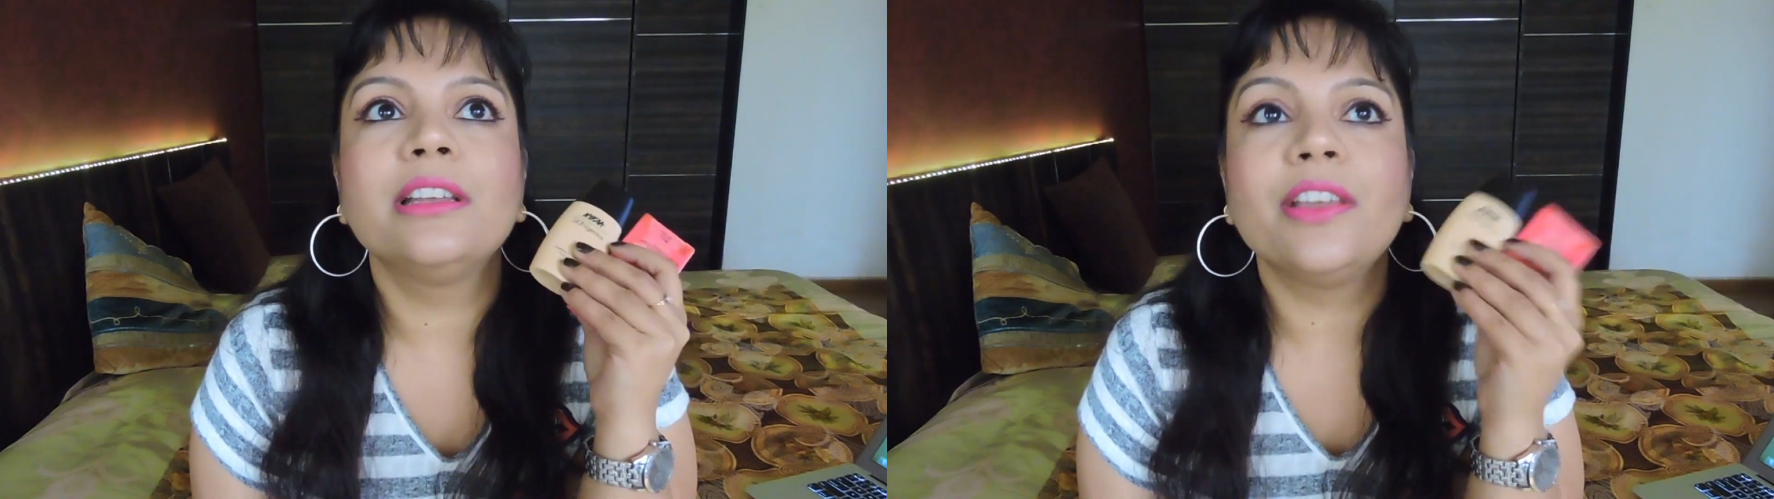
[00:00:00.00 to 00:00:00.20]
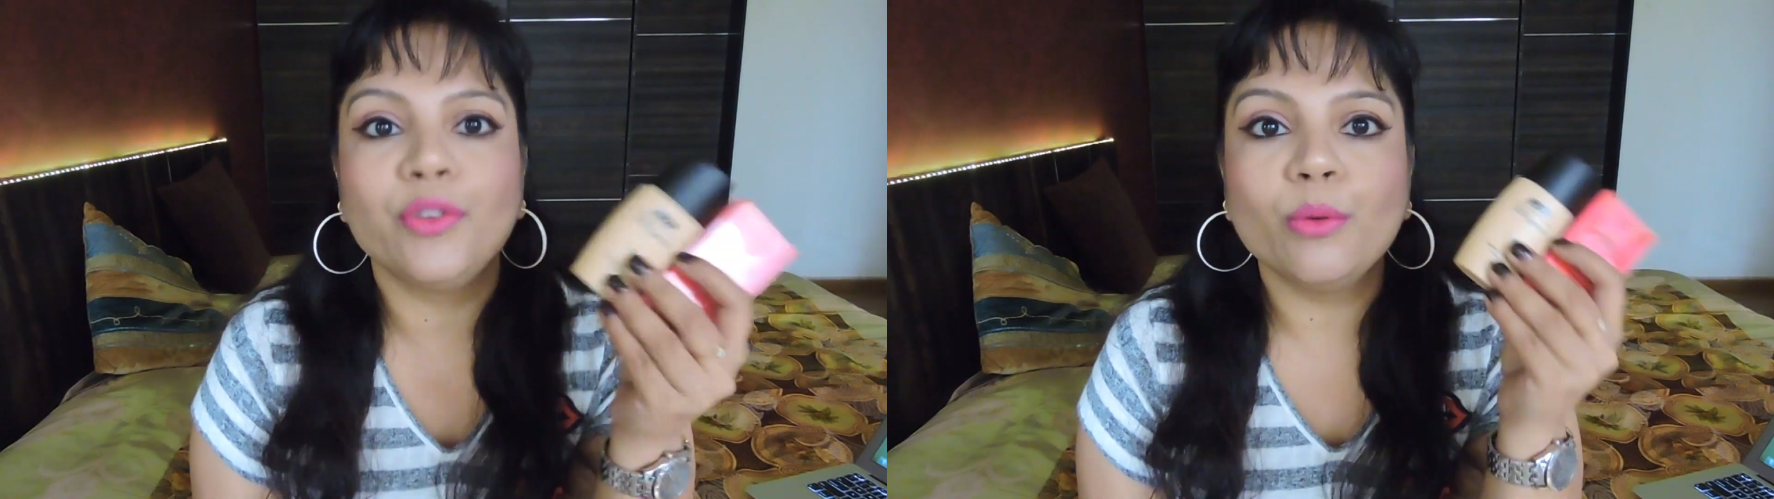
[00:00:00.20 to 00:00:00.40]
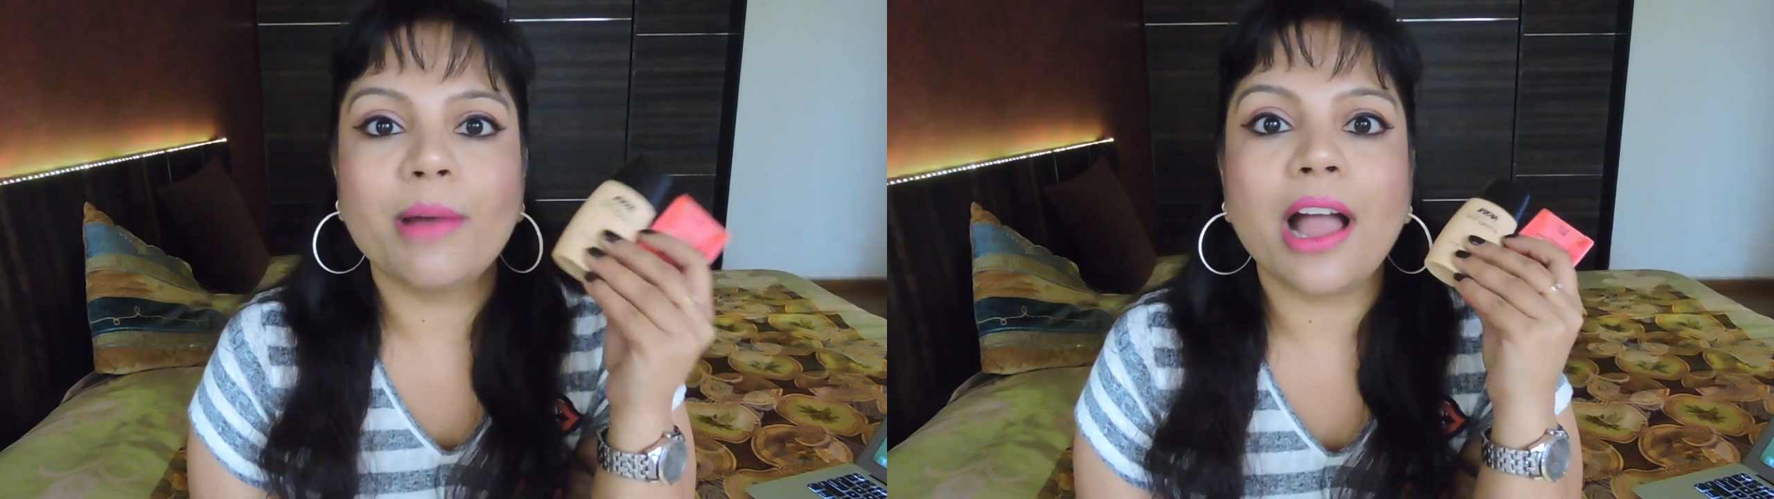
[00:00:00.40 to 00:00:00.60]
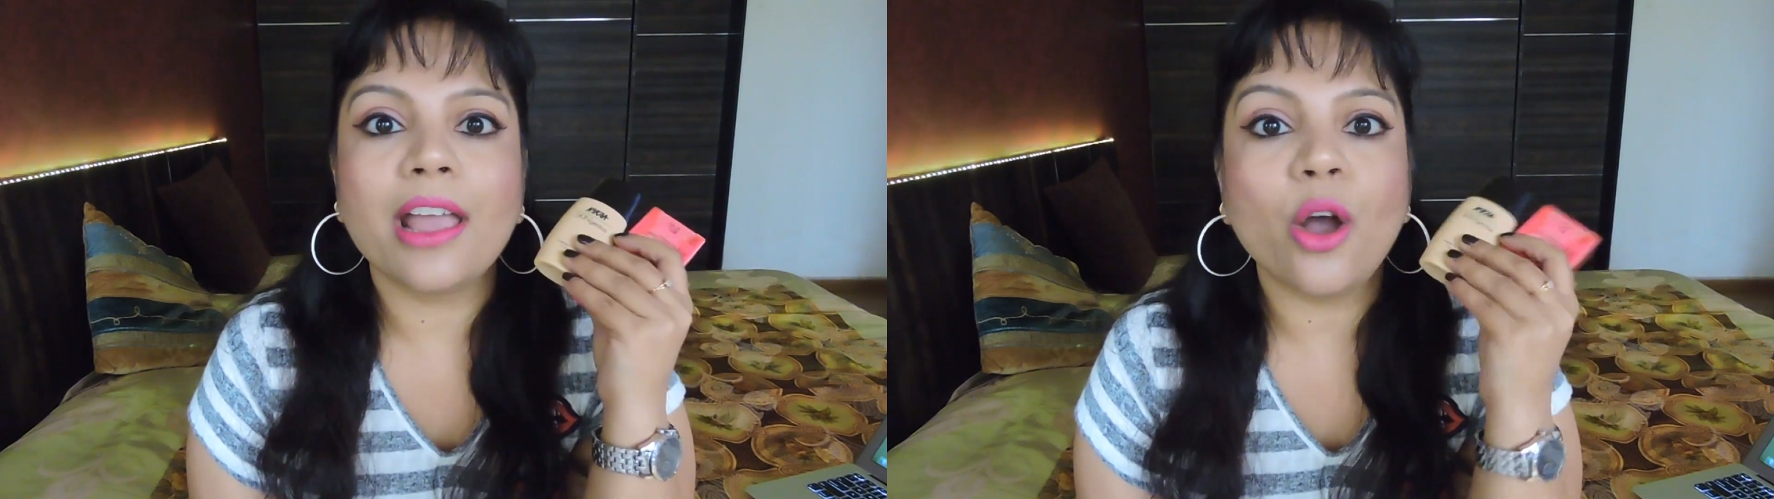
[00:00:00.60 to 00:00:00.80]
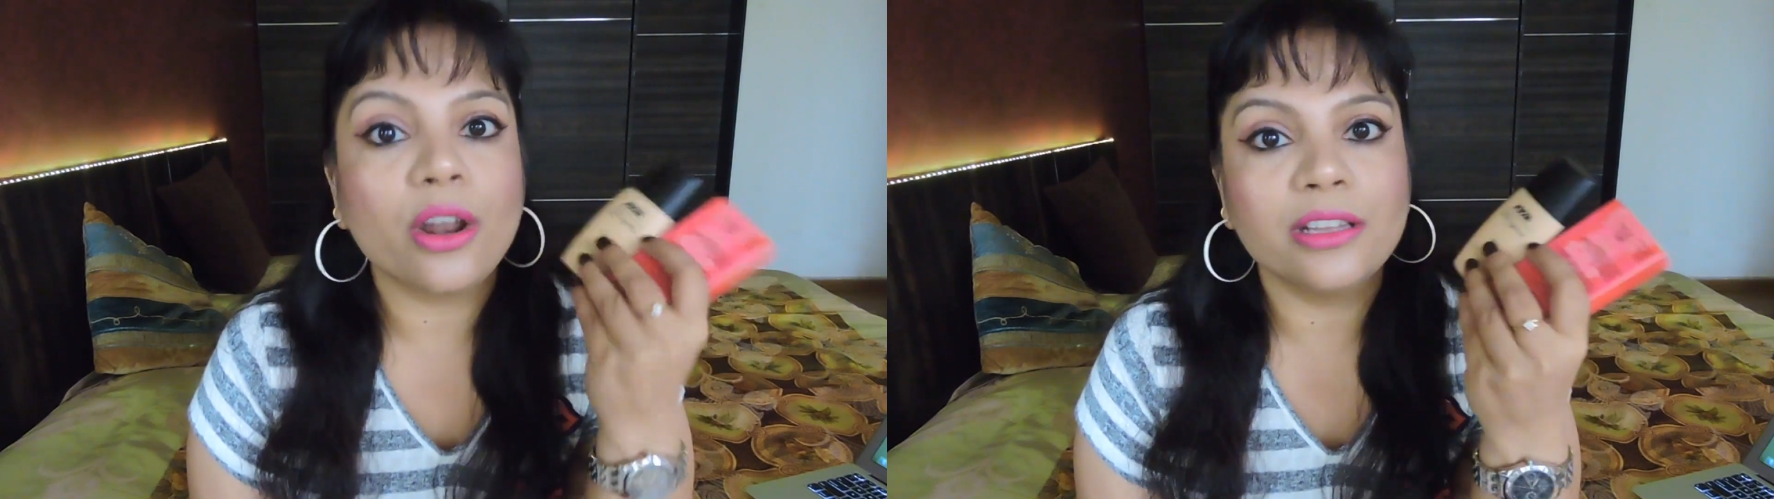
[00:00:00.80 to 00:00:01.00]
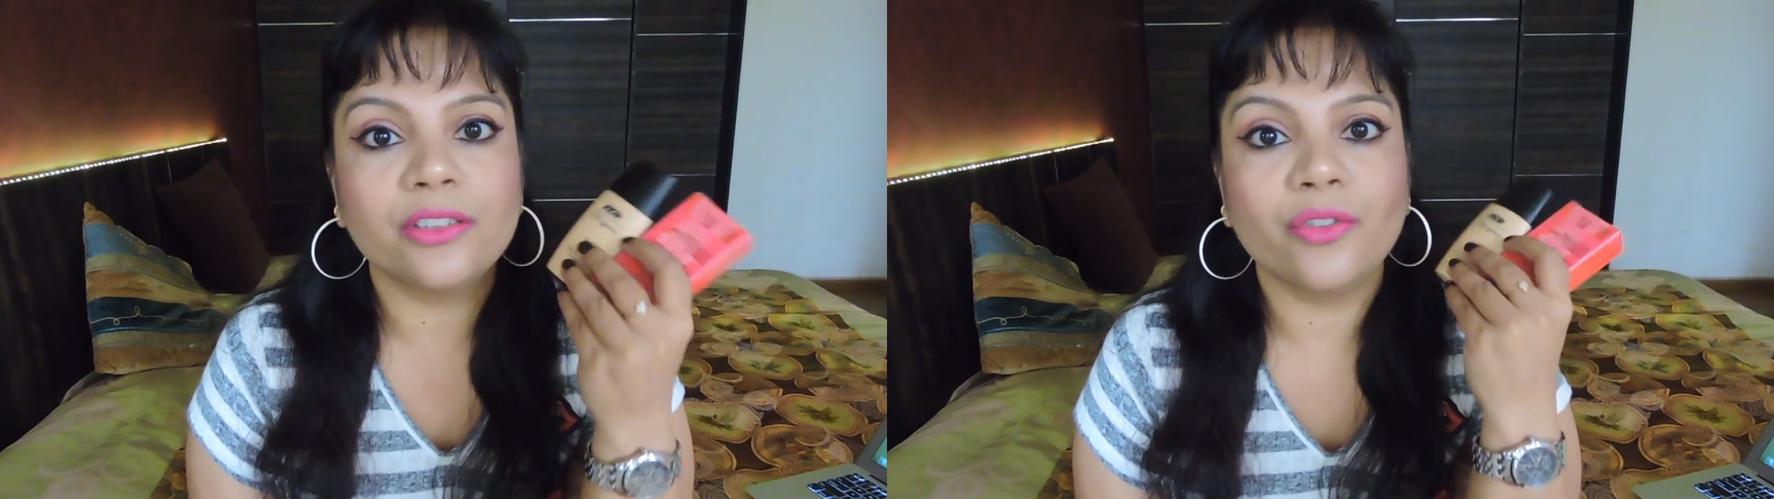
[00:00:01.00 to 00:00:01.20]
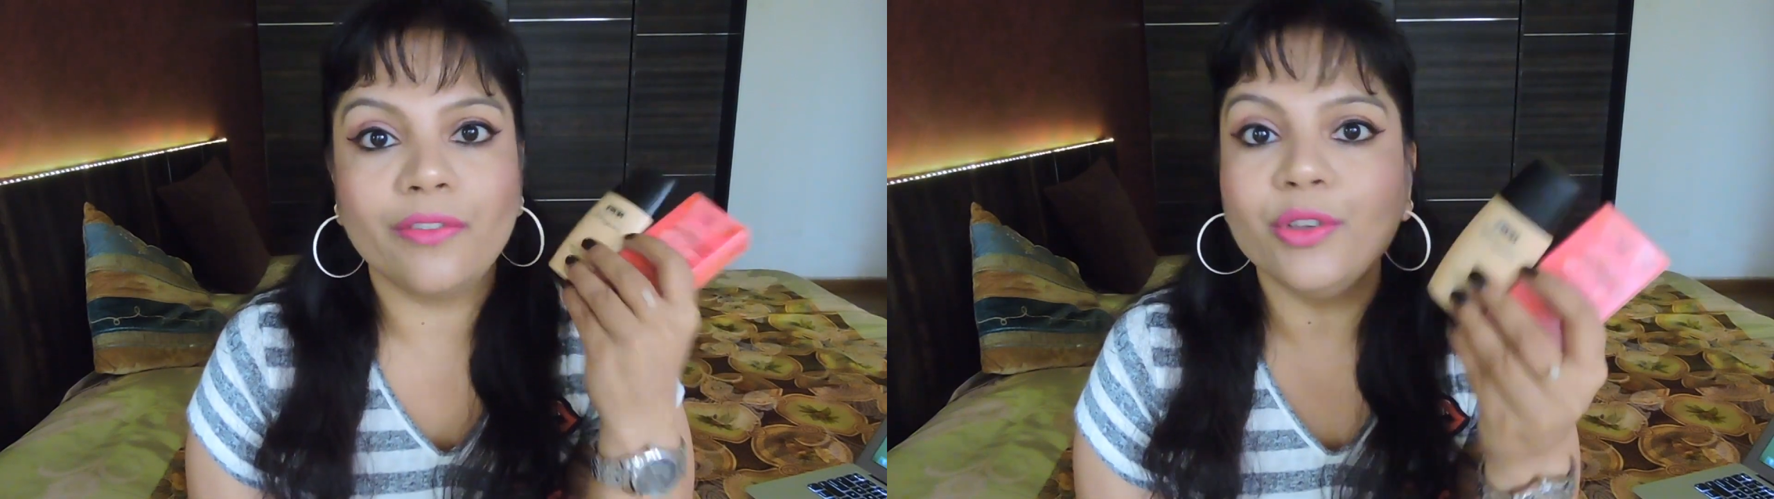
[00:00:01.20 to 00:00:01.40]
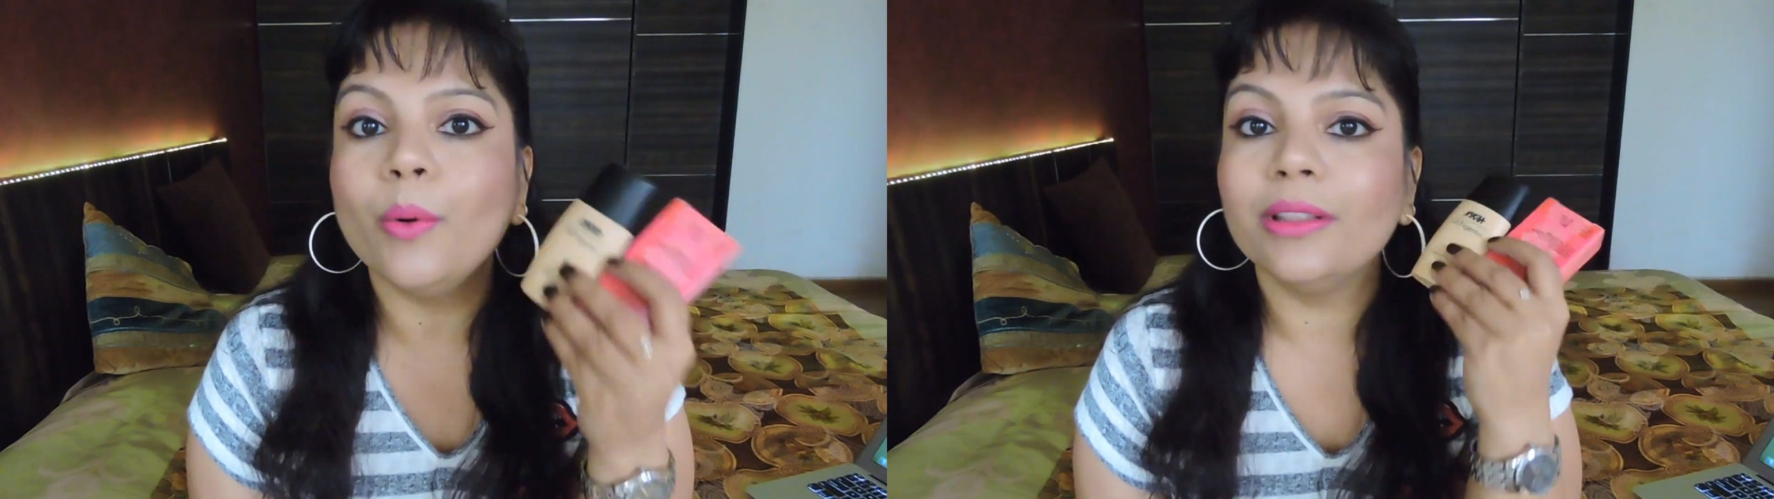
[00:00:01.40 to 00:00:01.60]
give you my honest review